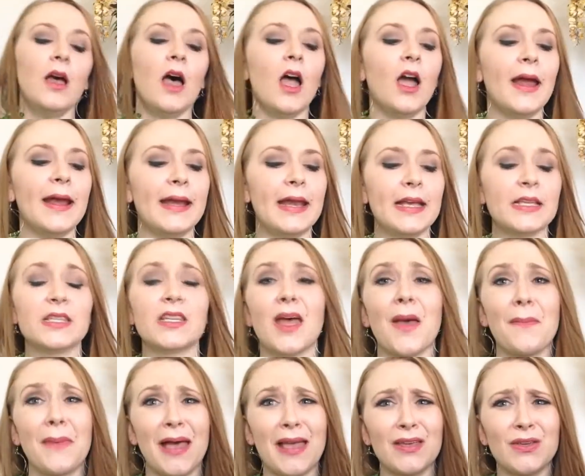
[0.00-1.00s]
All right, next
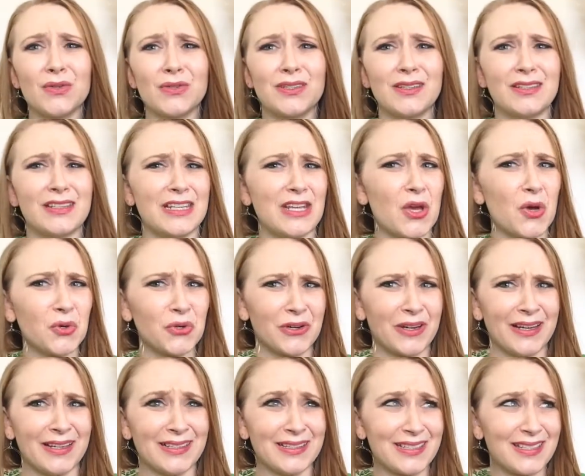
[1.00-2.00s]
up, I used a
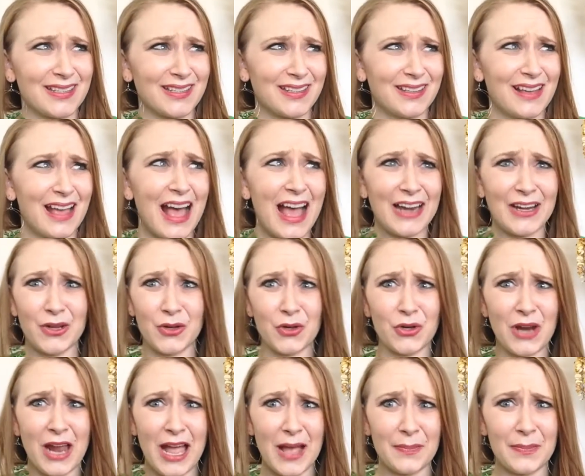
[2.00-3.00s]
deodorant. I know
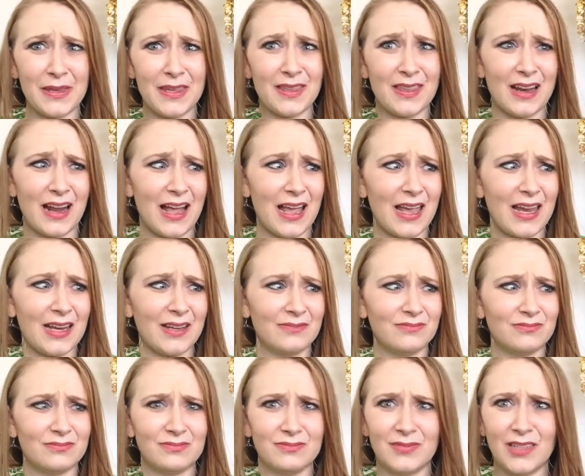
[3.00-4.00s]
you're happy that I,
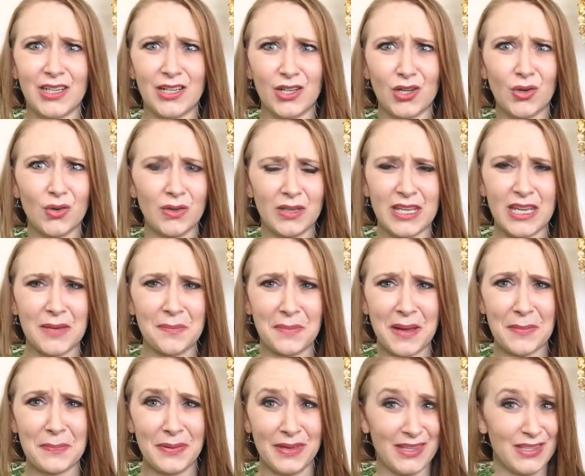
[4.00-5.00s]
you know, keep
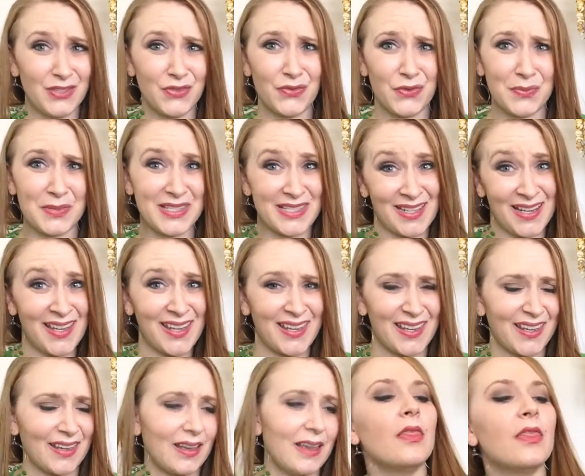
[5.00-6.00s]
my pits from
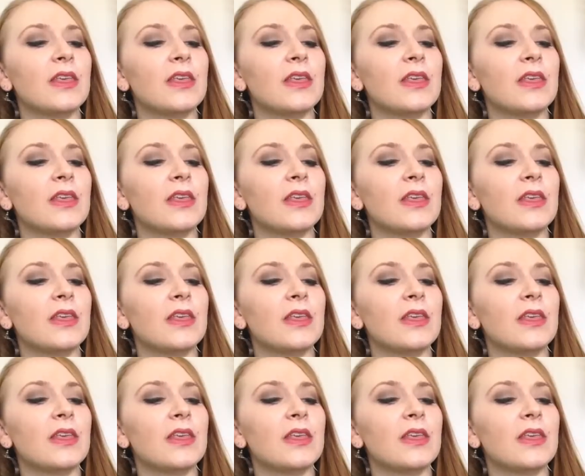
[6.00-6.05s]
stinking.